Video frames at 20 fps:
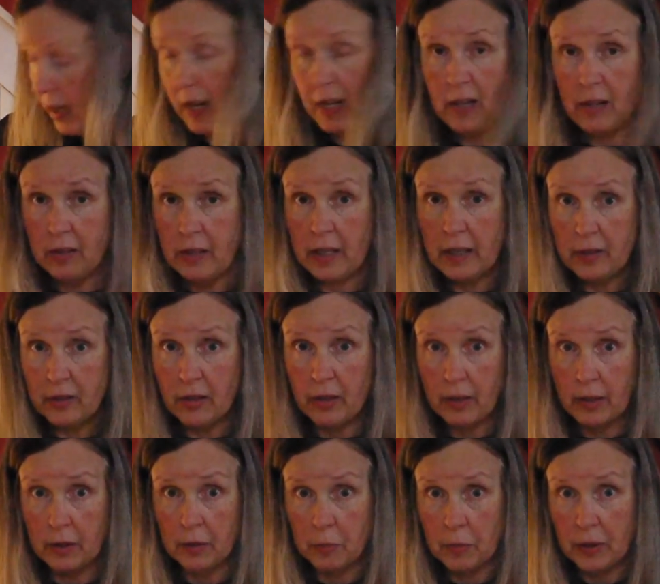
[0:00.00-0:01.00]
I don't like
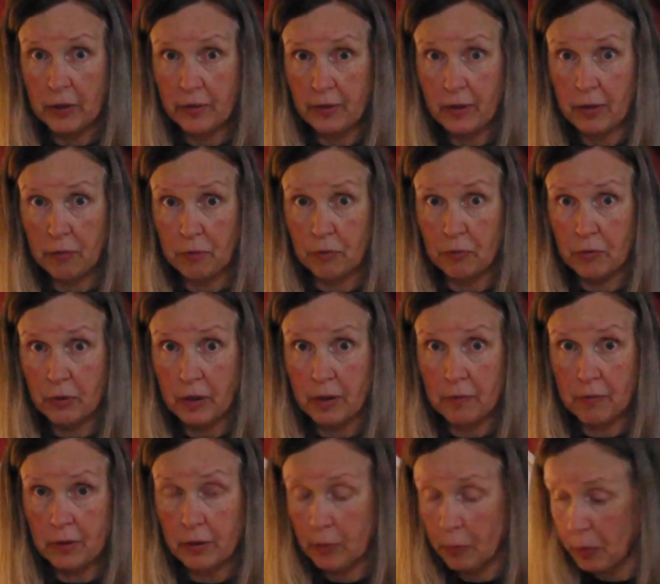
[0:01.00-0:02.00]
talking to myself in front
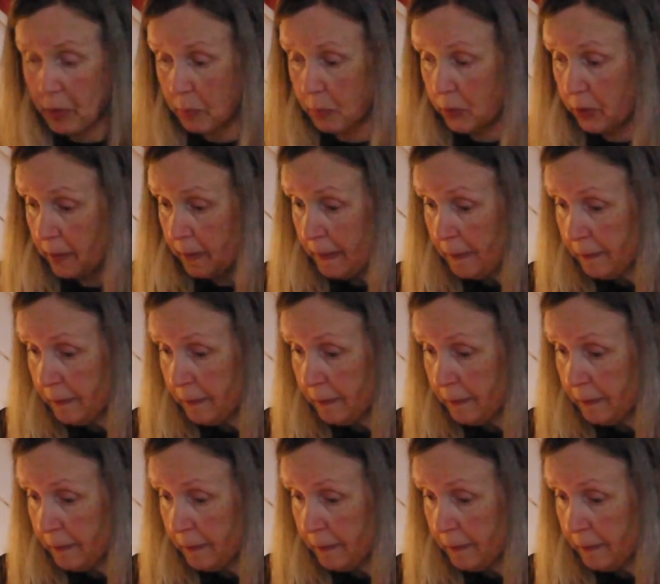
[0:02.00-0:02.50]
of other people.